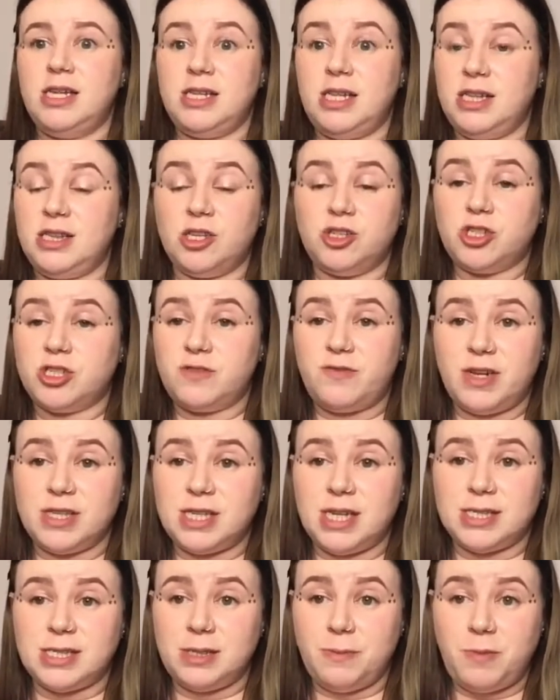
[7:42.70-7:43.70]
They're just
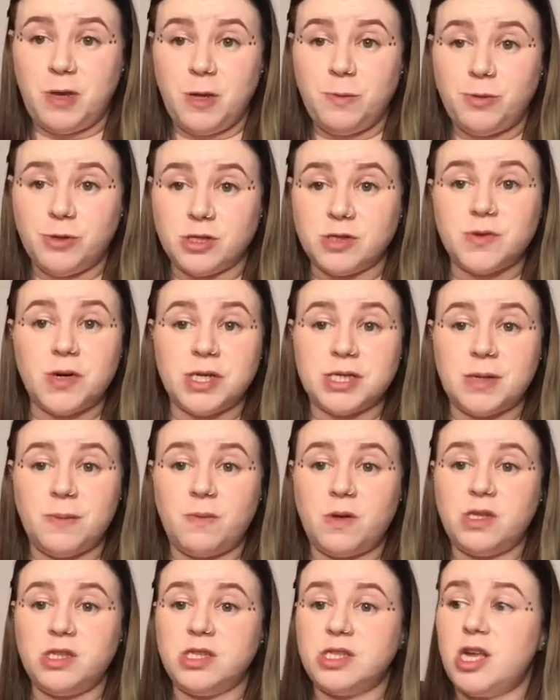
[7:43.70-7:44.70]
fantastic people as far as I'm
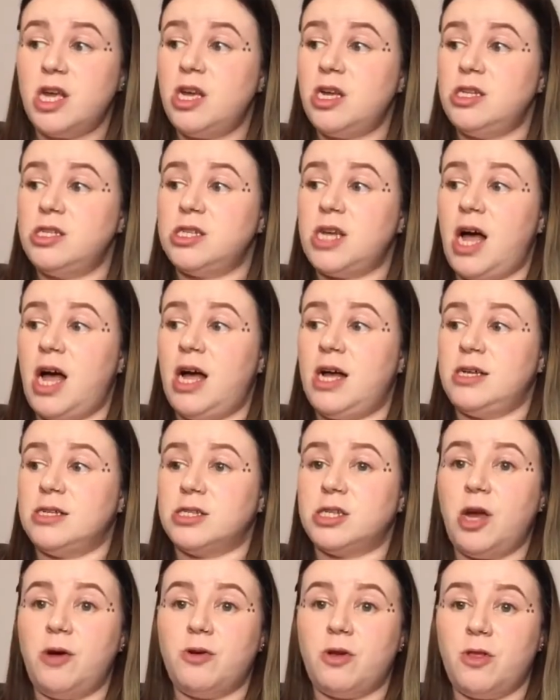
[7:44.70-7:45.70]
concerned, and
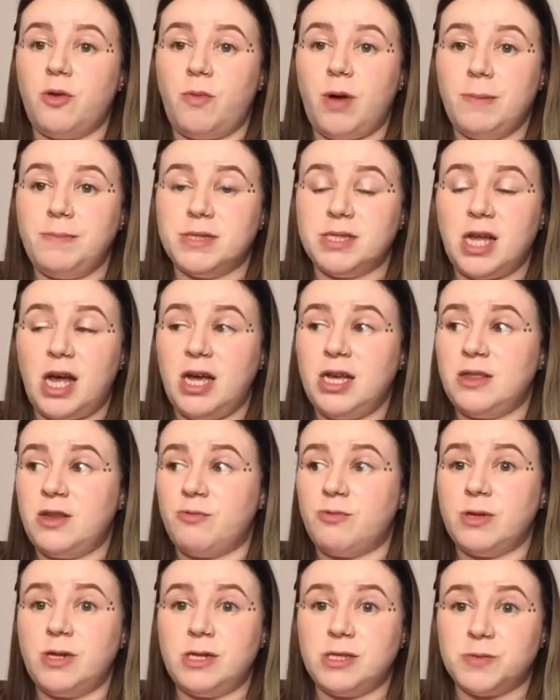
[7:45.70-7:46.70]
going on the website, they're
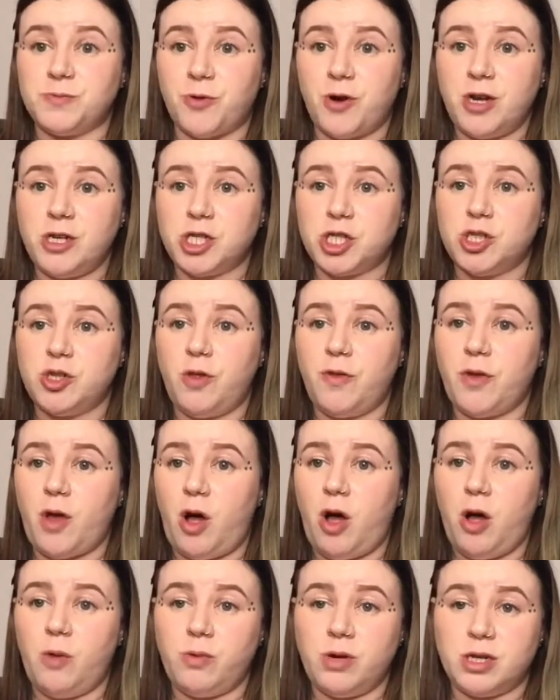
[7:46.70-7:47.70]
really inspirational. The
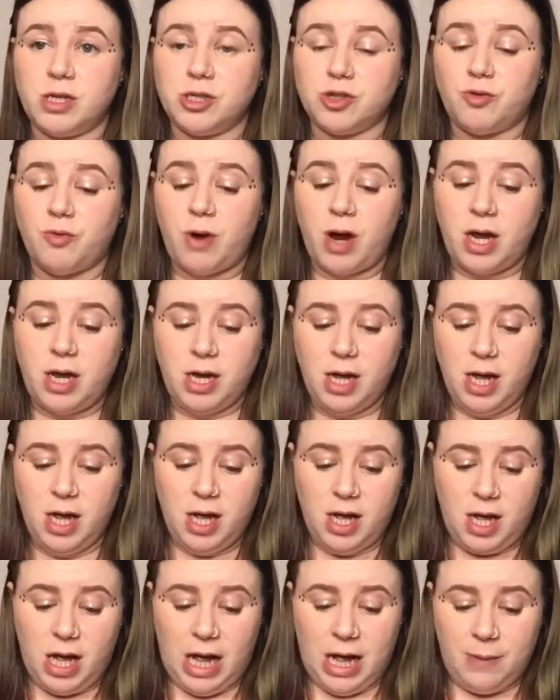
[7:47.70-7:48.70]
artwork is great
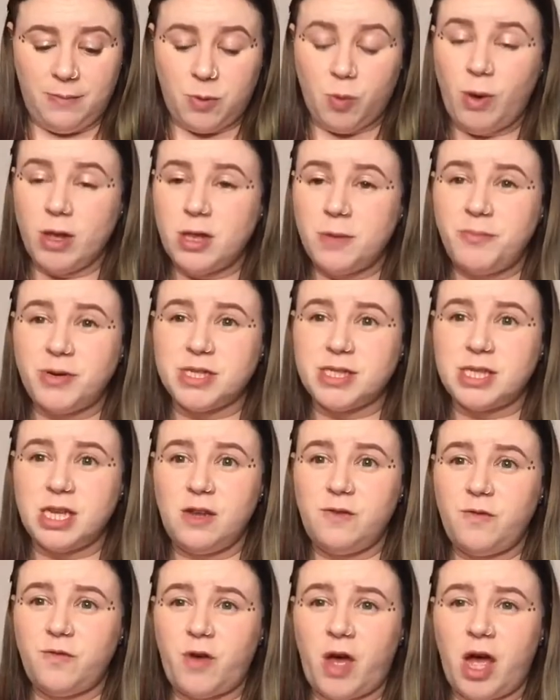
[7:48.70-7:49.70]
um, the way they
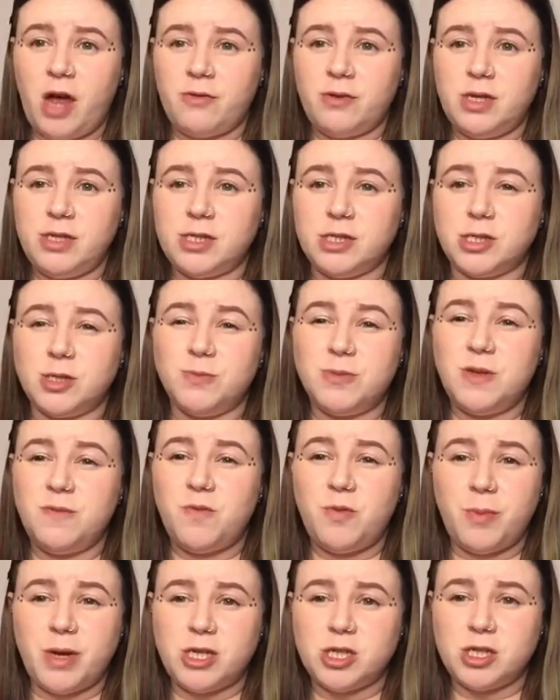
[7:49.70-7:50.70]
perceive fairies and some of the
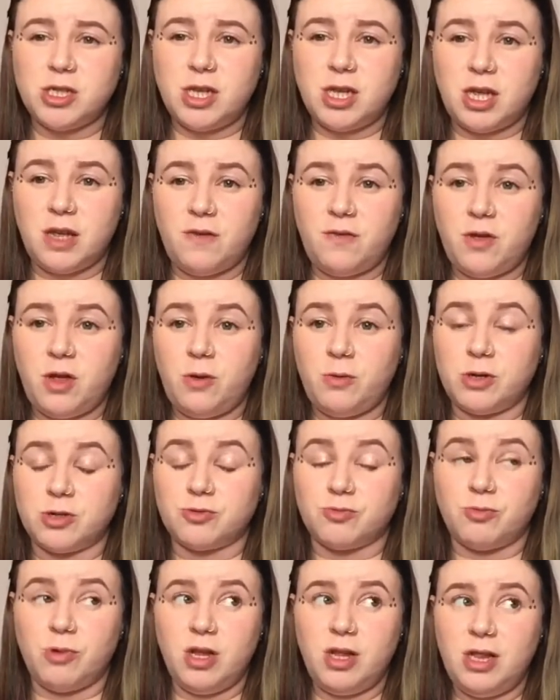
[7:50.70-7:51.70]
information they give you is
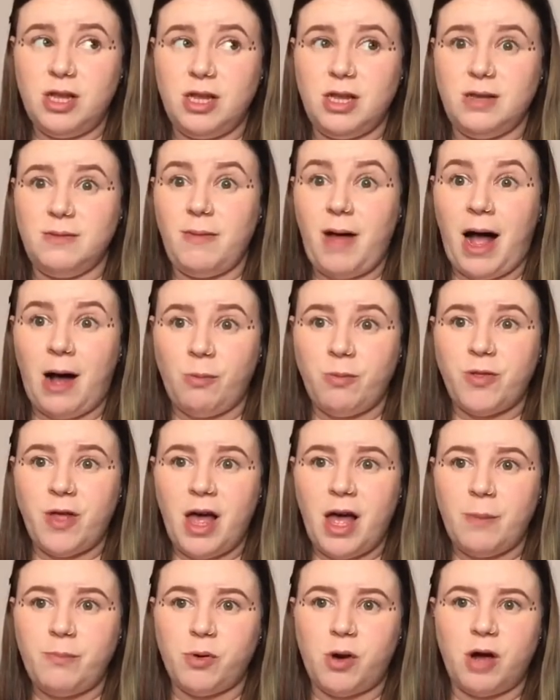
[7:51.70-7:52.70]
really out
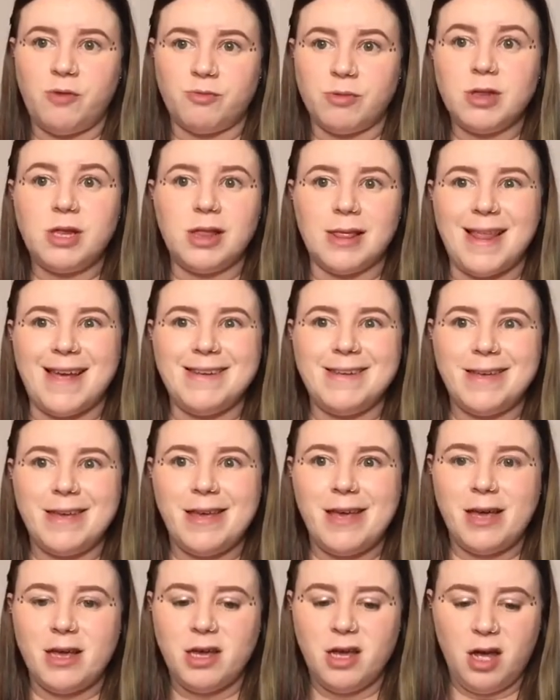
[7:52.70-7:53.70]
there, but I really like
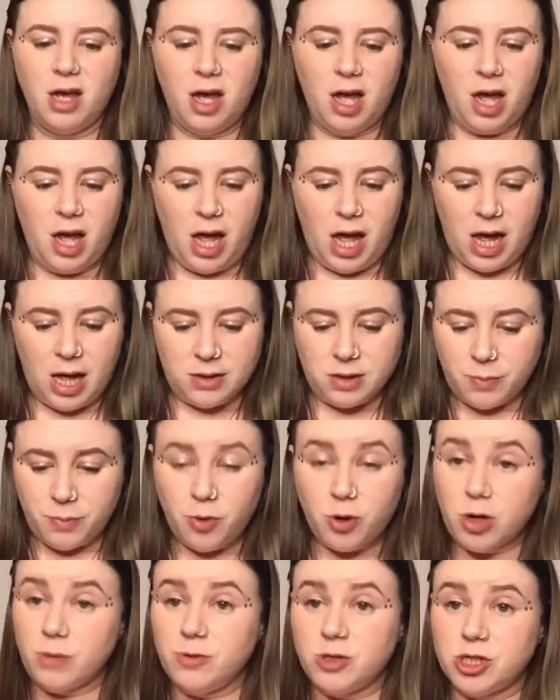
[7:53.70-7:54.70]
it. Um, the
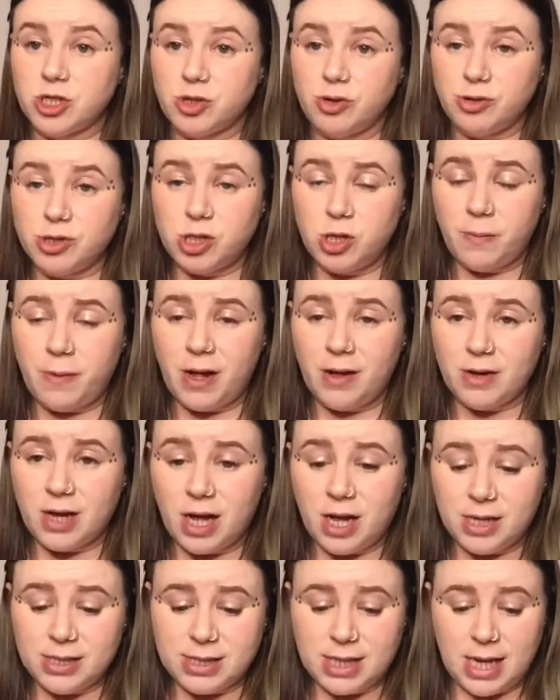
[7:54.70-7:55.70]
book I'm going to talk to you about,
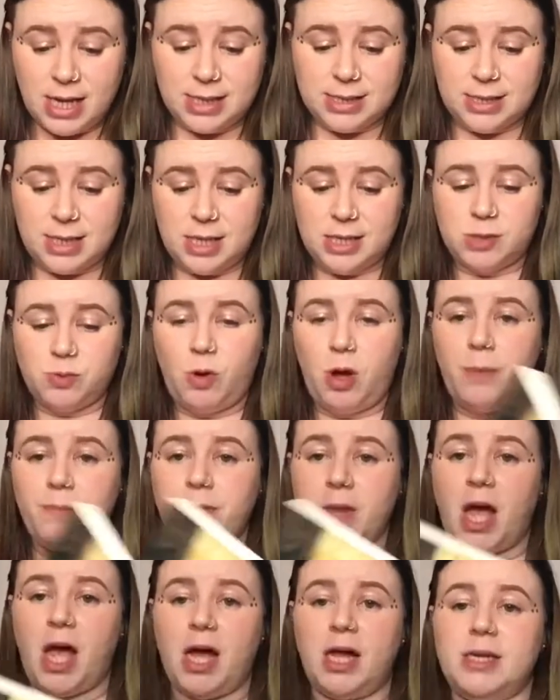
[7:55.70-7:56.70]
guys, is this one.
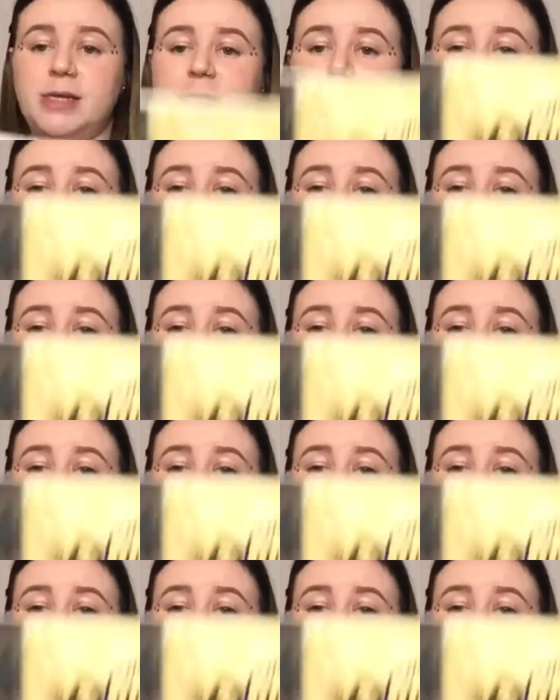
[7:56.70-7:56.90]
Uh, it's